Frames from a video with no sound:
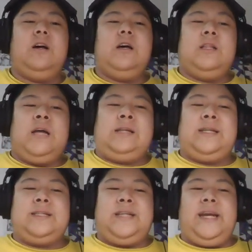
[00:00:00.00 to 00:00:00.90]

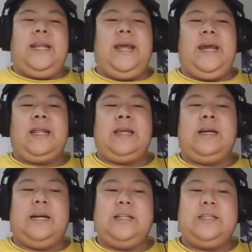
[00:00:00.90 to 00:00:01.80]
Toxic Chain and
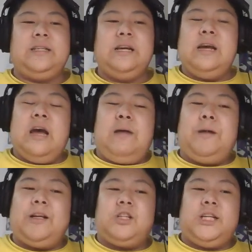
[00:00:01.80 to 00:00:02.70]
Guts. I'm
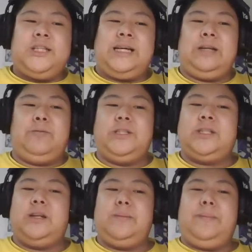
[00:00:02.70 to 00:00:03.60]
not sure exactly which is
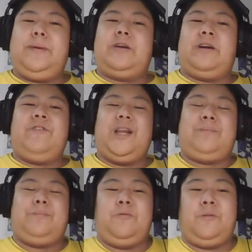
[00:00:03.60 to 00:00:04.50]
going to be better. I feel
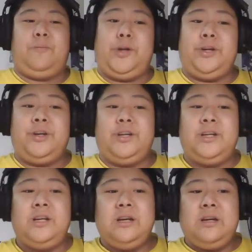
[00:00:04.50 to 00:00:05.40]
like both are pretty
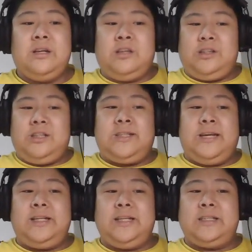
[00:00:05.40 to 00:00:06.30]
good. Toxic
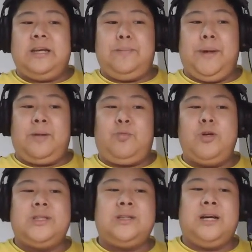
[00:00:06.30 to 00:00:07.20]
Chain is a better
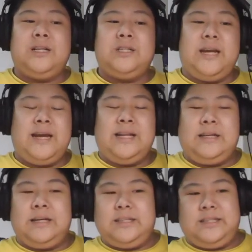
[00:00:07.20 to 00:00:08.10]
poison touch,
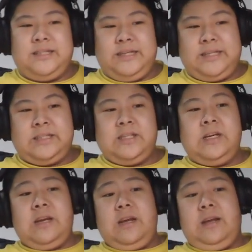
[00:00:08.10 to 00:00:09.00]
and Guts is
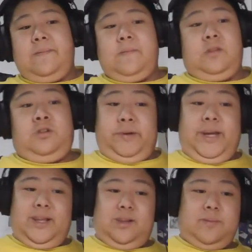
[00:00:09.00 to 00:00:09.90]

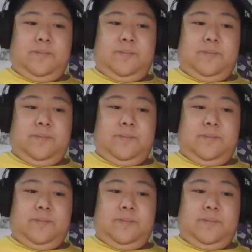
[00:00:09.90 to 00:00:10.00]
great.